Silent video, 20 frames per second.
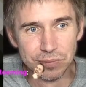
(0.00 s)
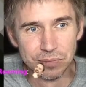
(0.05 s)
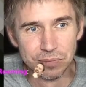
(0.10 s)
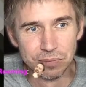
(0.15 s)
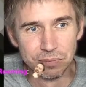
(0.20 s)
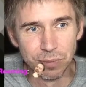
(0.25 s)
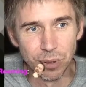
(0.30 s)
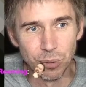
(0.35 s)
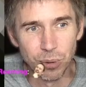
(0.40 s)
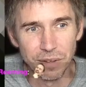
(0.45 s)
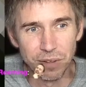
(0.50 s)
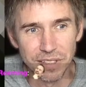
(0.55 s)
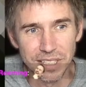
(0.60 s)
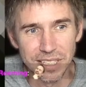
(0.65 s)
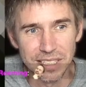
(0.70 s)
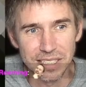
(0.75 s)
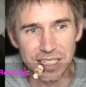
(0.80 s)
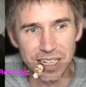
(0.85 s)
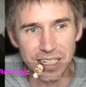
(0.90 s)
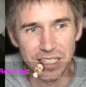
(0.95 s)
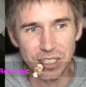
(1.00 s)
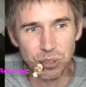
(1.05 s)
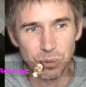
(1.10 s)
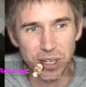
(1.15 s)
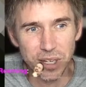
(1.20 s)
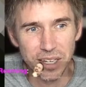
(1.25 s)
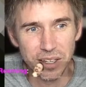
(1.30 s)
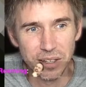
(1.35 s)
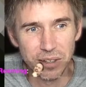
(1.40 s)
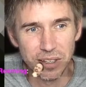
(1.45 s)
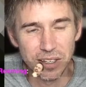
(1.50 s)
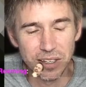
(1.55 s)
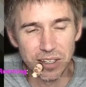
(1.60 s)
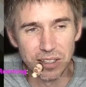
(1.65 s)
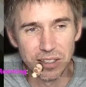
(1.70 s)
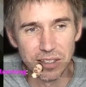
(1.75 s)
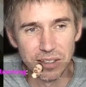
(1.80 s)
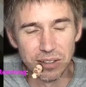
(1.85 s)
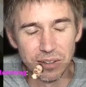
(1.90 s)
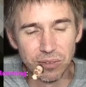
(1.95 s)
But we have to decide, because
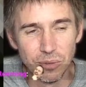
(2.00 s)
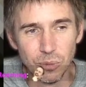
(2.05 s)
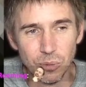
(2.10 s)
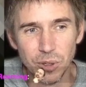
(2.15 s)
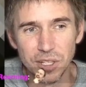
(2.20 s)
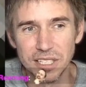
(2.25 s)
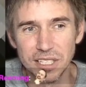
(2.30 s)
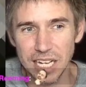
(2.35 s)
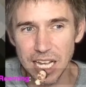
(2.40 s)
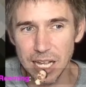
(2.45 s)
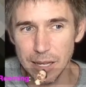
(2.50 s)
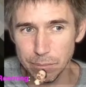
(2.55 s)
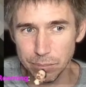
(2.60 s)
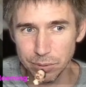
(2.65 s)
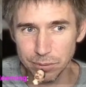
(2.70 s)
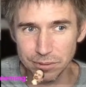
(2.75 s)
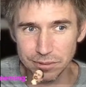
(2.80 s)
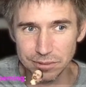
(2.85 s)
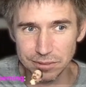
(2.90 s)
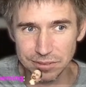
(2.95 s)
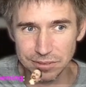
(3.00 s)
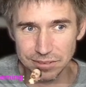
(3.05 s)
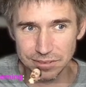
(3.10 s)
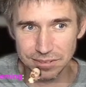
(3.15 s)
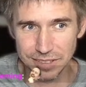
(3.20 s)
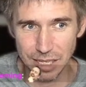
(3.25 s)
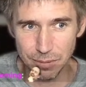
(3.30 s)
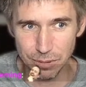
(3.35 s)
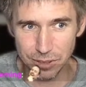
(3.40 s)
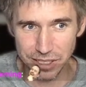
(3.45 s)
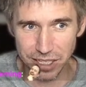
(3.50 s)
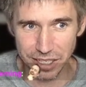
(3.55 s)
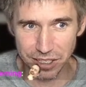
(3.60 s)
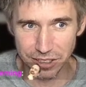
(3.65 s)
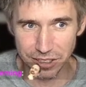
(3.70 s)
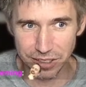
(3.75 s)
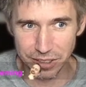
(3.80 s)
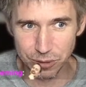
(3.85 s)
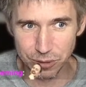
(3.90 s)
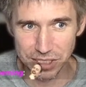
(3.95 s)
with
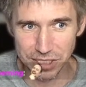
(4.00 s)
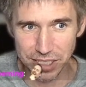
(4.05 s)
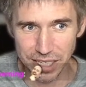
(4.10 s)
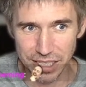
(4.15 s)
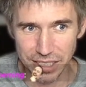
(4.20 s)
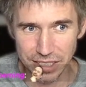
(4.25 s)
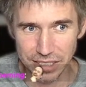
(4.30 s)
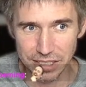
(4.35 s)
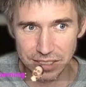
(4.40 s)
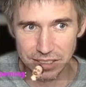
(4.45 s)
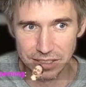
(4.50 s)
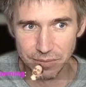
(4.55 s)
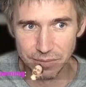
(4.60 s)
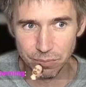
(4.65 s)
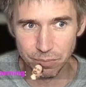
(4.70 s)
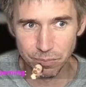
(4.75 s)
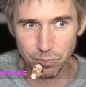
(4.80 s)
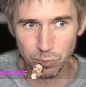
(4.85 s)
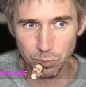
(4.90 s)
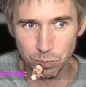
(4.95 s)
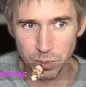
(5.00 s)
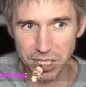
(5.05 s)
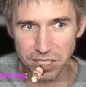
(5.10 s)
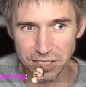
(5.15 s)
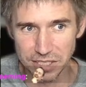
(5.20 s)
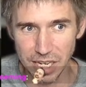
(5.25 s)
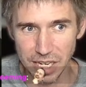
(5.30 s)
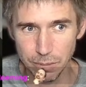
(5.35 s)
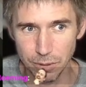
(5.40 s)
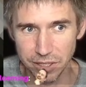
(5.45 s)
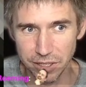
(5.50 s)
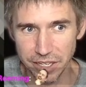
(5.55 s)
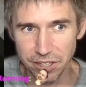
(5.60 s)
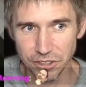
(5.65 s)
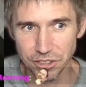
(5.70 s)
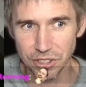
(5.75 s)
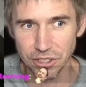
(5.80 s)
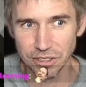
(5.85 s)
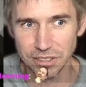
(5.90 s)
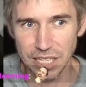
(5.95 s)
Doppelganger, it was nice, because Doppelganger
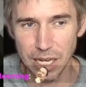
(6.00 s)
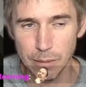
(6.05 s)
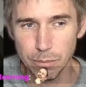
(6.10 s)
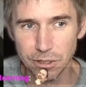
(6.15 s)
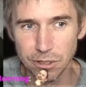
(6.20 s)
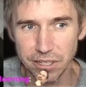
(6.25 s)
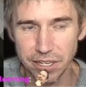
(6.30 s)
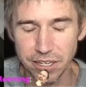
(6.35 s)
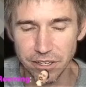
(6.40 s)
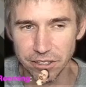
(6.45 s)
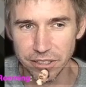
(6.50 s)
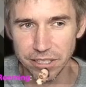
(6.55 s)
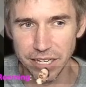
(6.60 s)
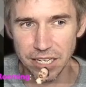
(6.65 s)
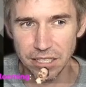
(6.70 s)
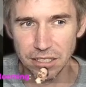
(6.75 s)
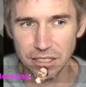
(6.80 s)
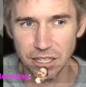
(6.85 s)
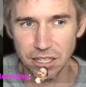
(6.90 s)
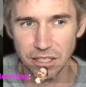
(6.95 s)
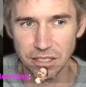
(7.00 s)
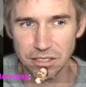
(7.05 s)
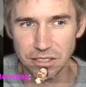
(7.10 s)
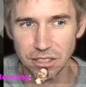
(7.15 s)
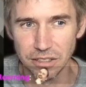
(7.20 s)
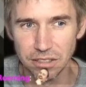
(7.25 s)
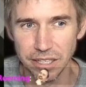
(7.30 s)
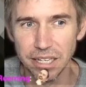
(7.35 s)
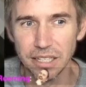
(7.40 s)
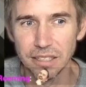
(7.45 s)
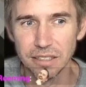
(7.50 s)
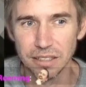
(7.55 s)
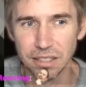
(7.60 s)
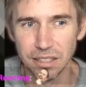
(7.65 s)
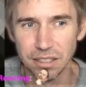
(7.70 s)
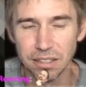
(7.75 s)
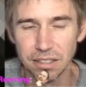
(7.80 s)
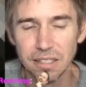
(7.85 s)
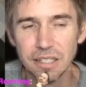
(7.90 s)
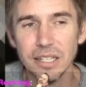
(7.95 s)
is called Doppelganger and Alucard is called
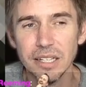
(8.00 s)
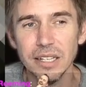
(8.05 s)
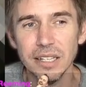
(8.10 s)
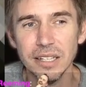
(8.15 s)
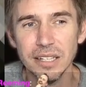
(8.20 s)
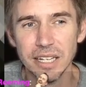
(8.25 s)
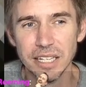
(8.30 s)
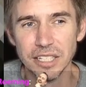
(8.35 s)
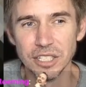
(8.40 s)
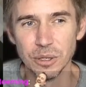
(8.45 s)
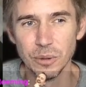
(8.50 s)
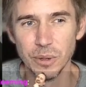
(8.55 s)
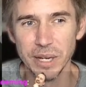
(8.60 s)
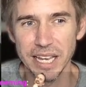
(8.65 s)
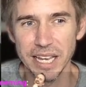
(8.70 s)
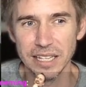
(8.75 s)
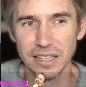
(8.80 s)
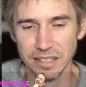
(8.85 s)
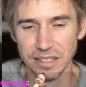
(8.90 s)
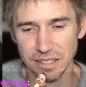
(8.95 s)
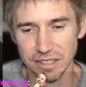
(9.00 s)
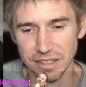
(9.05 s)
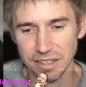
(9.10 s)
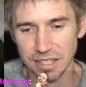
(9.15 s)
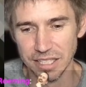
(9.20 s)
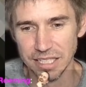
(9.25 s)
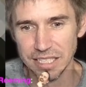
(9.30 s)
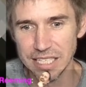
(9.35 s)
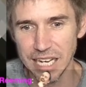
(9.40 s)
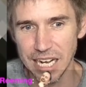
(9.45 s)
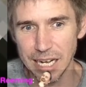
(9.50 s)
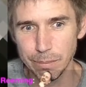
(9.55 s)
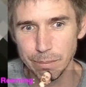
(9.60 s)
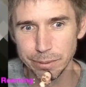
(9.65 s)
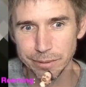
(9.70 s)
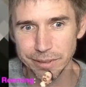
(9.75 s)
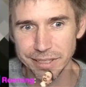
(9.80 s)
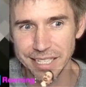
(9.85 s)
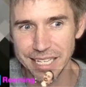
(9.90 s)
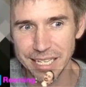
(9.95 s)
Alucard. And so we had the Dopp
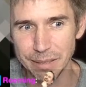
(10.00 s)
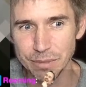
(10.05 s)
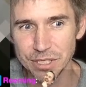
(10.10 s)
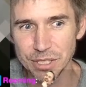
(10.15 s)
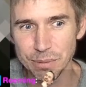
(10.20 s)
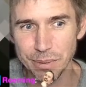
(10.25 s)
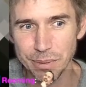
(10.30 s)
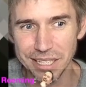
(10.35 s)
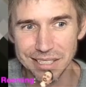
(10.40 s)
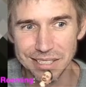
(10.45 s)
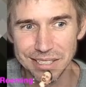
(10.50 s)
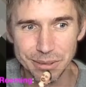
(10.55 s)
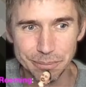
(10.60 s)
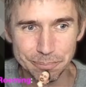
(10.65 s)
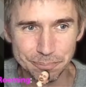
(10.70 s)
namespace